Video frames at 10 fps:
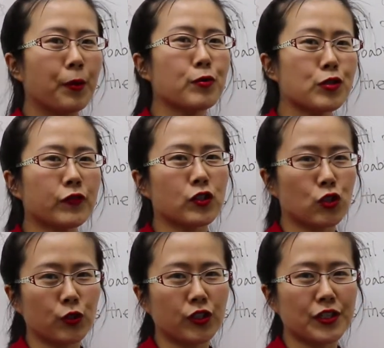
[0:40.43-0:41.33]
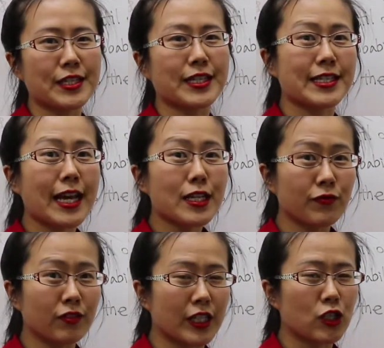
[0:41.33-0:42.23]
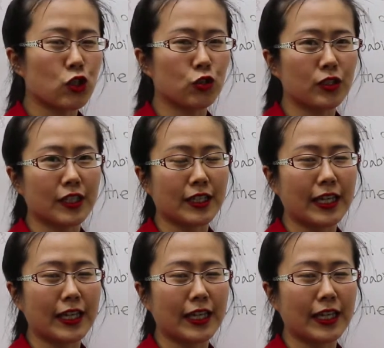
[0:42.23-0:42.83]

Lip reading: both of the shooters successfully shoot the